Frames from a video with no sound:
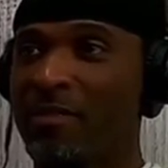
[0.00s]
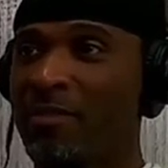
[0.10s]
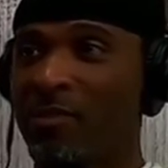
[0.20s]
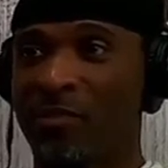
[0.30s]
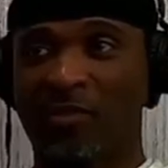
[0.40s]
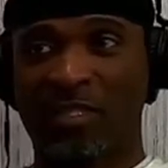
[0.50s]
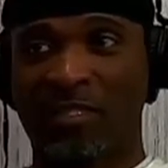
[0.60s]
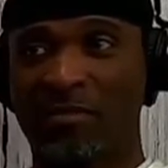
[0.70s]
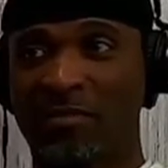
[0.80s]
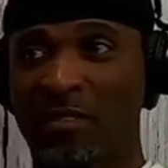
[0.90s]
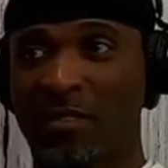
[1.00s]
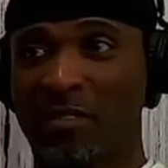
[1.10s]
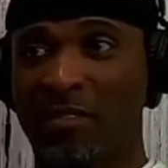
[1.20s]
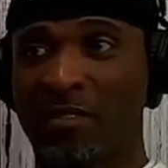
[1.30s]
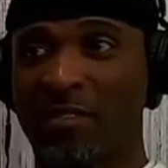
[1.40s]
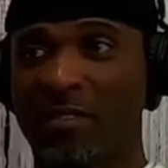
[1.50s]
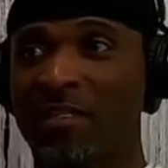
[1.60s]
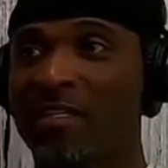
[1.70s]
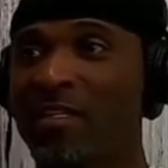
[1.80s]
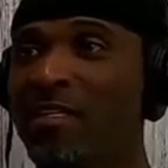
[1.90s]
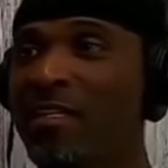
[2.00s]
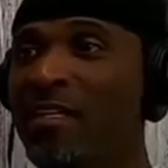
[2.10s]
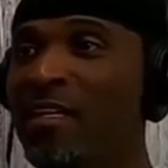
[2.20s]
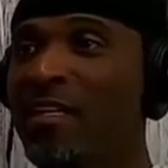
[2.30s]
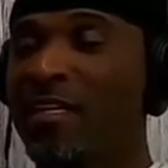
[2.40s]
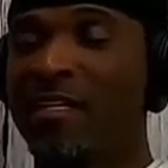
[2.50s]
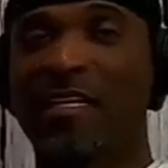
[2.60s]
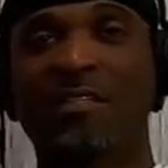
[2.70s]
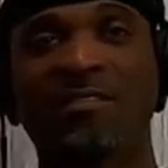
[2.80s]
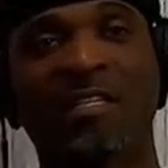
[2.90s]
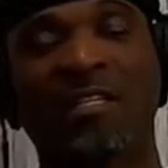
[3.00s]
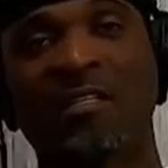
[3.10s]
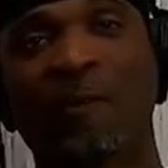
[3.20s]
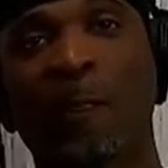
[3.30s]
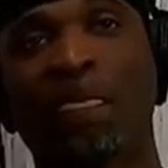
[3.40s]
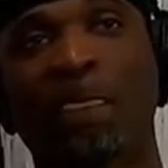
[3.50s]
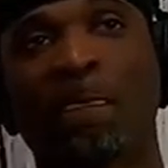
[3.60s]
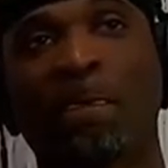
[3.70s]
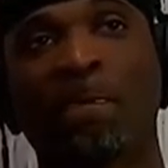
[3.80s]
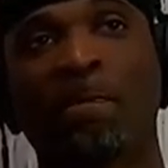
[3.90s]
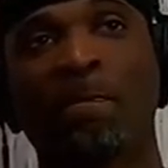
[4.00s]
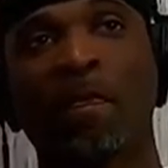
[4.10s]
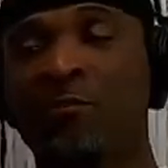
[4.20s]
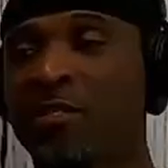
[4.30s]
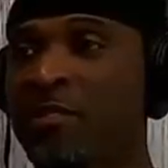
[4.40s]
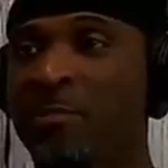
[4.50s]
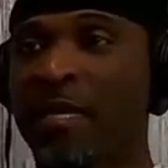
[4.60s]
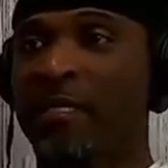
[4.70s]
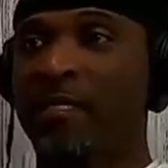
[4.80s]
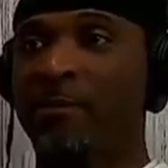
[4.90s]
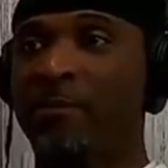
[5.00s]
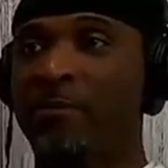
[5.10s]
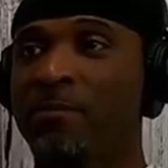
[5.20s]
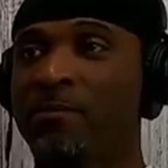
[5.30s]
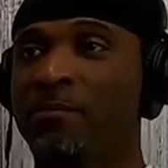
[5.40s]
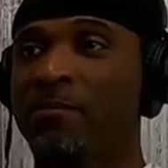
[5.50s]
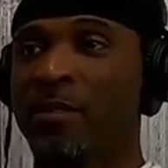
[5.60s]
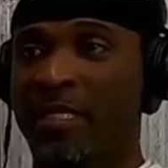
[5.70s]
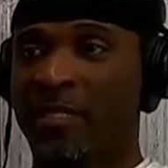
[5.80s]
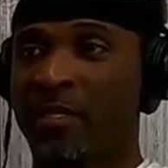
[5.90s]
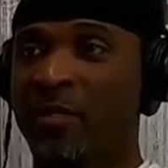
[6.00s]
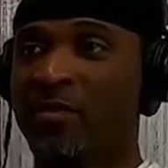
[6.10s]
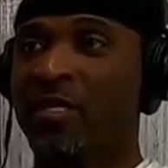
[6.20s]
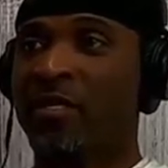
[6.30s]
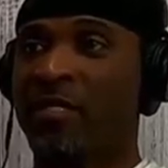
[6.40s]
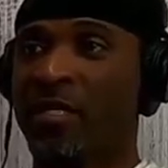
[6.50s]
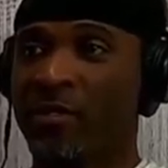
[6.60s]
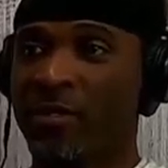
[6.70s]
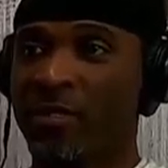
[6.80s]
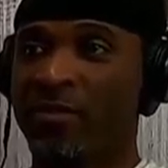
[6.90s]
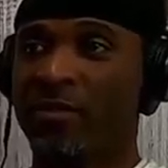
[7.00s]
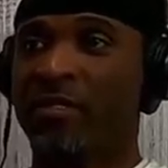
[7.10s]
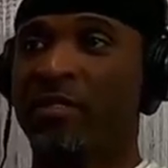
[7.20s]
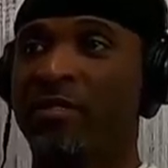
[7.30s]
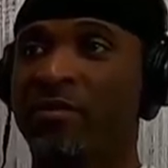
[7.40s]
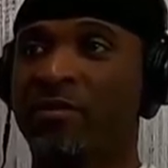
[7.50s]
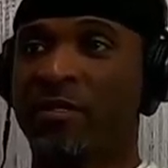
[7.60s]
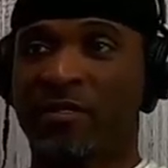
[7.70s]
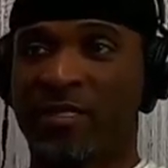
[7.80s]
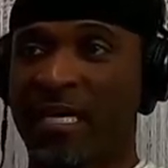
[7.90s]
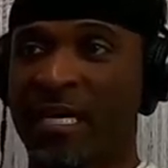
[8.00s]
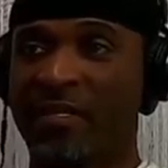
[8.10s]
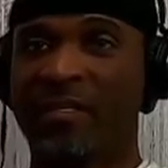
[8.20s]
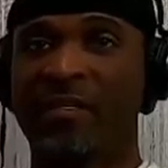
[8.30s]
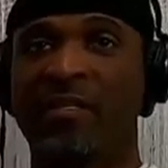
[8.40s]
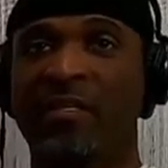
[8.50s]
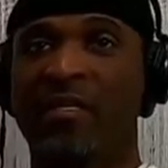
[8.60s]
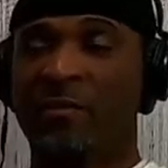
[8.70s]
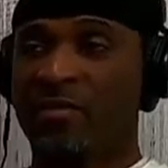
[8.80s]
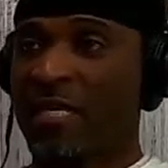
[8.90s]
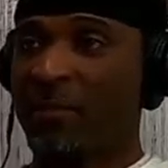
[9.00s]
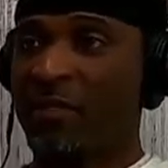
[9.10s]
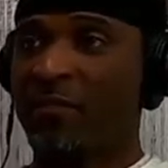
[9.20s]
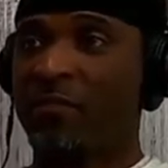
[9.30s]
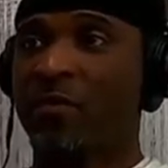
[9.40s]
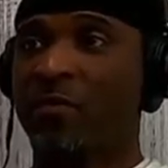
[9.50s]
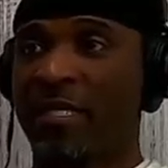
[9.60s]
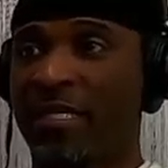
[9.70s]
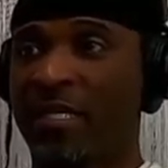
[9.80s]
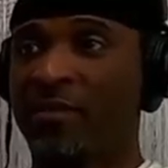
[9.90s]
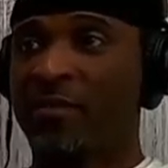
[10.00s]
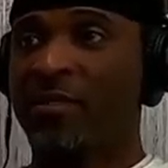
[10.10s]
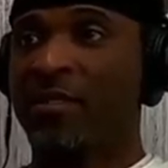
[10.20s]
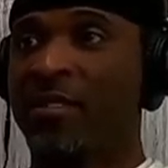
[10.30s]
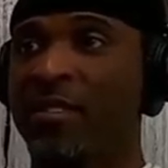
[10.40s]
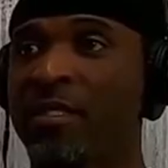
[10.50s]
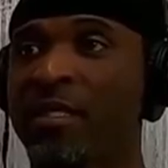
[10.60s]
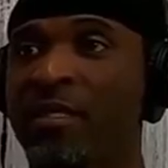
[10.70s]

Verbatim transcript: Don't say nothing silly. Yeah. And I said, I'm just a backup. Brian Dawkins, our leader, he's a he's he's a guy that I'm stepping in for right now. I'm.